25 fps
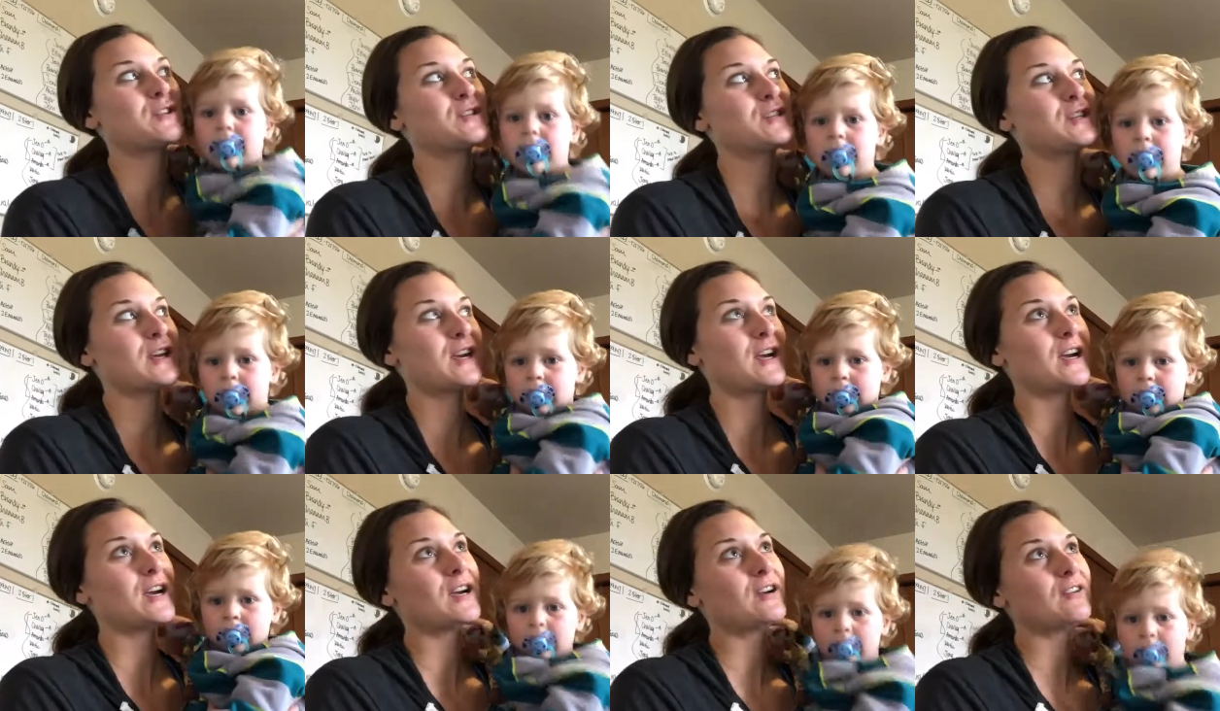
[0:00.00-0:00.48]

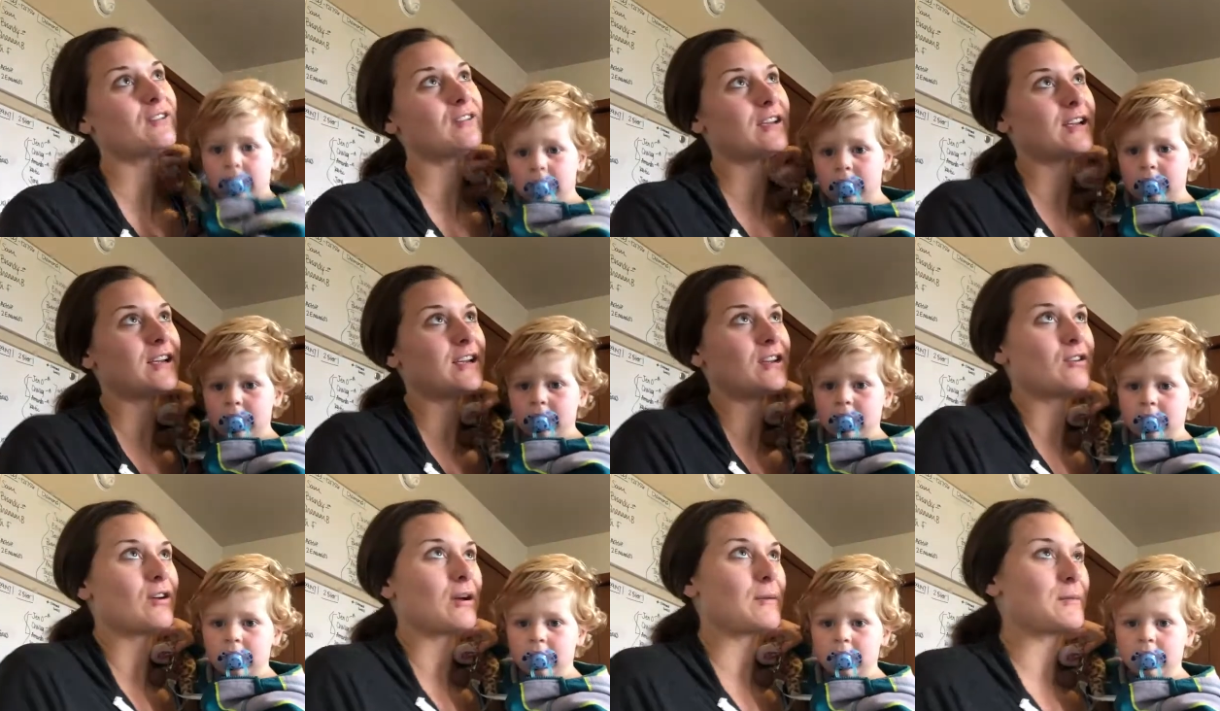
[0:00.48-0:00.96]

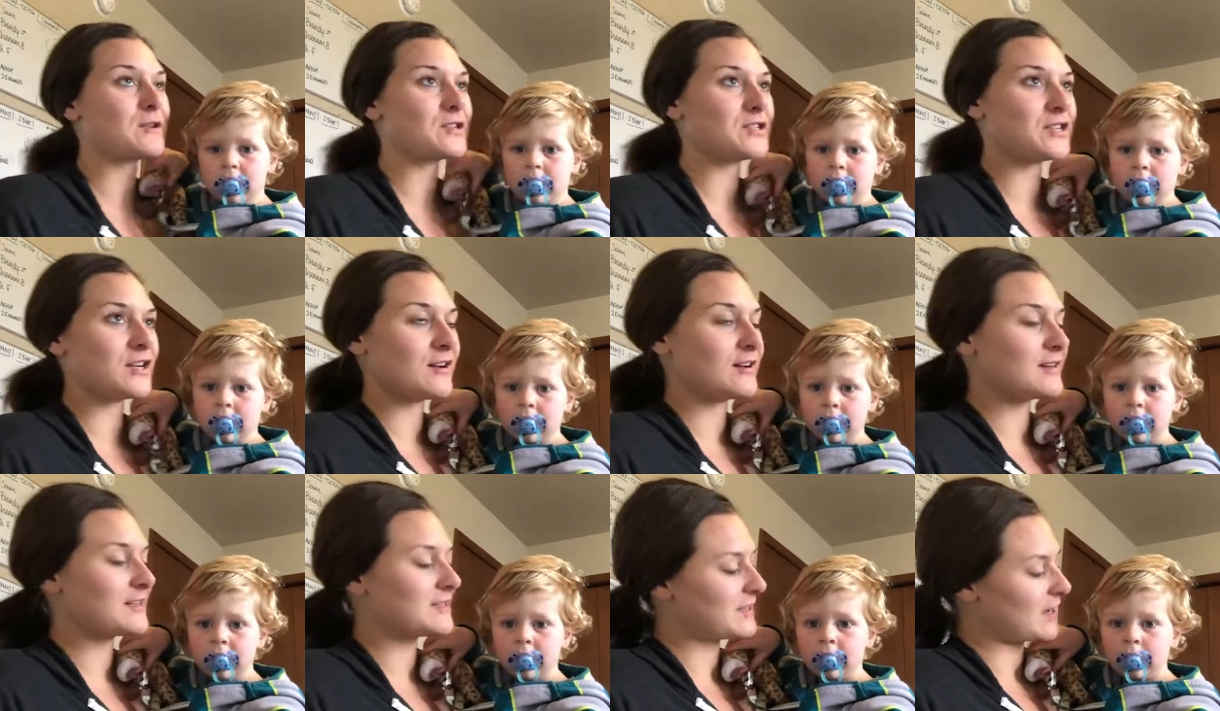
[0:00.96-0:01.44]
Speaker 1: Sherry? Grandma
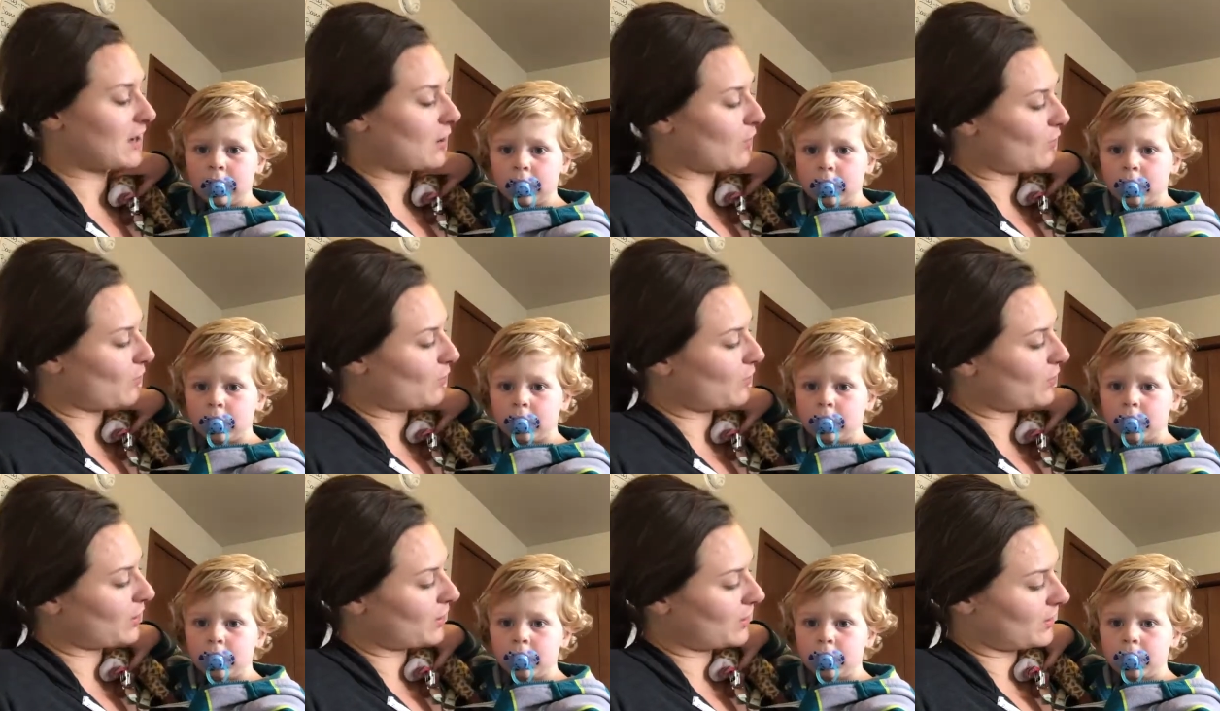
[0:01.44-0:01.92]
Sherry's at
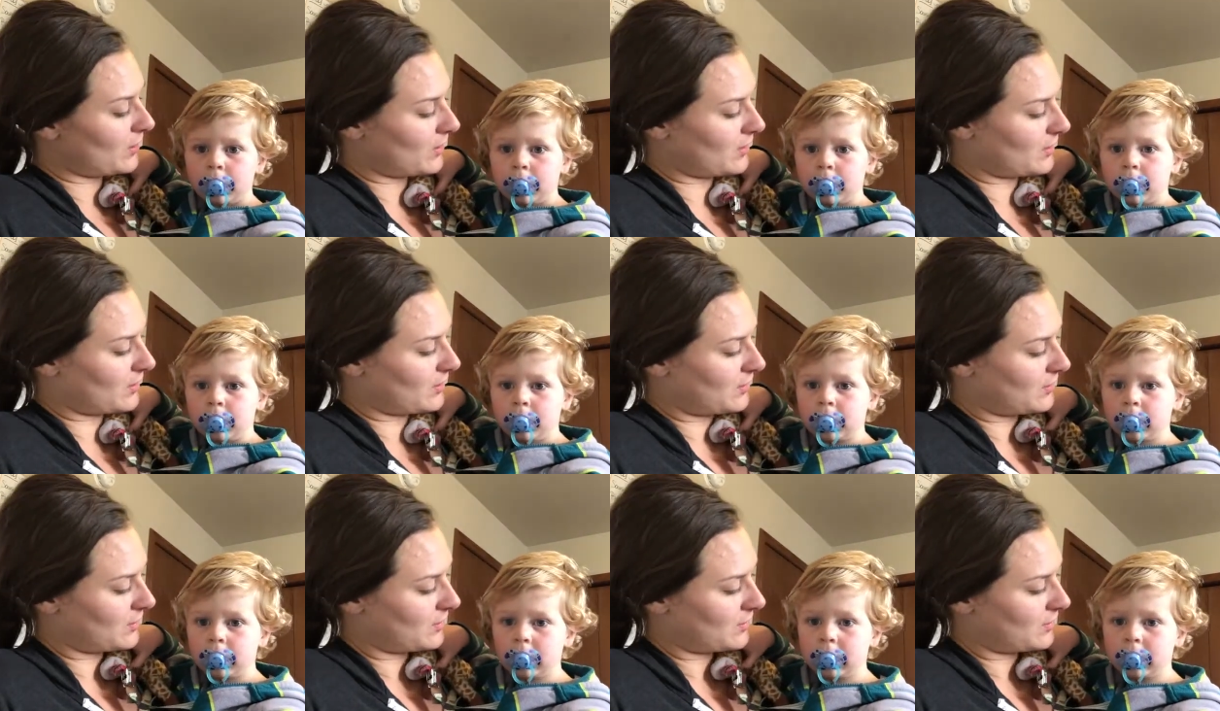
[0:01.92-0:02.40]
work.